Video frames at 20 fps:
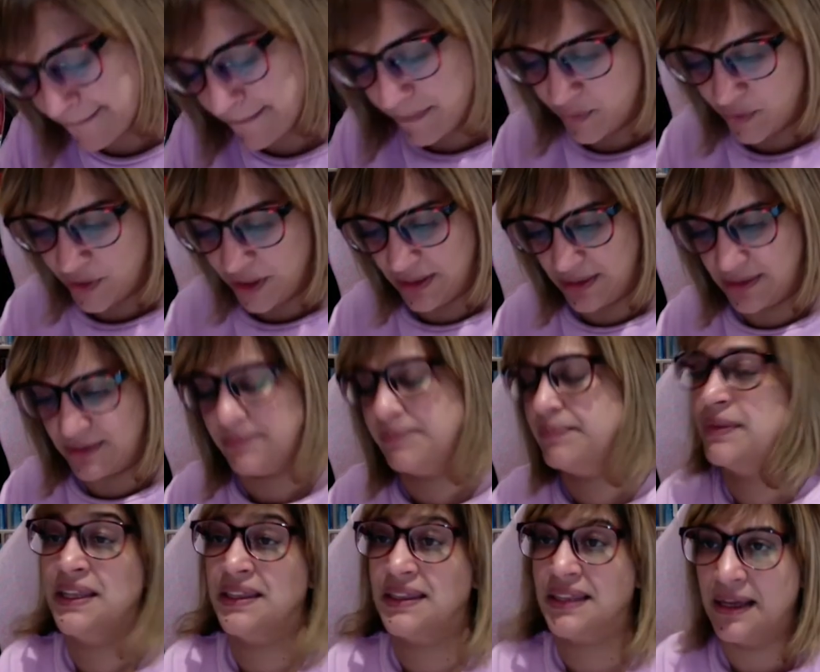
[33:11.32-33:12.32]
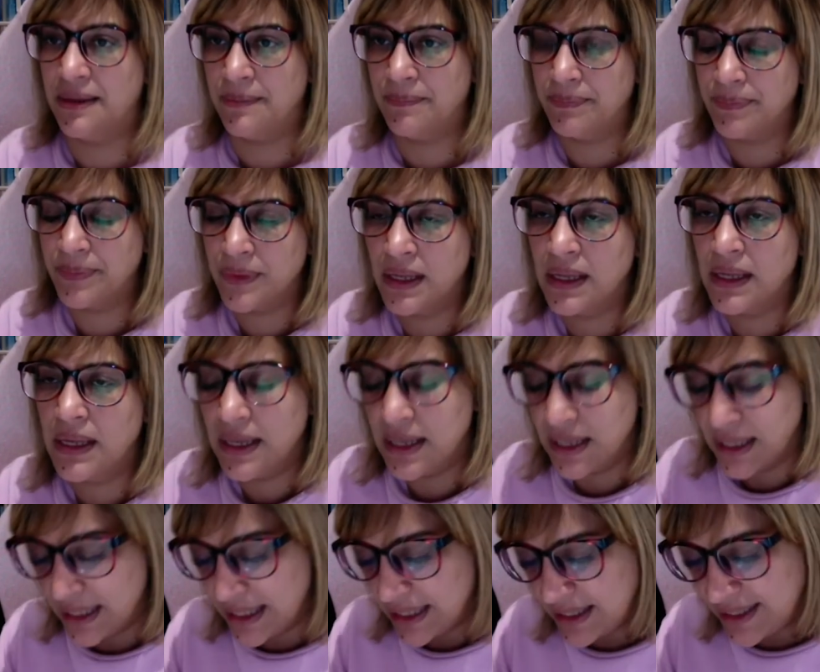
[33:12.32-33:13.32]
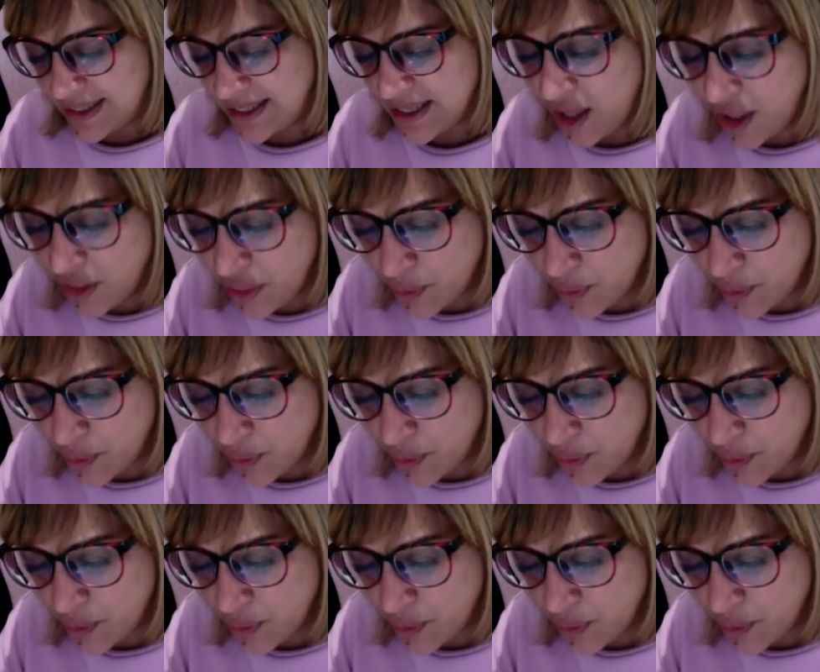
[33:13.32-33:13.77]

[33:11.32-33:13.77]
Right, like that. The other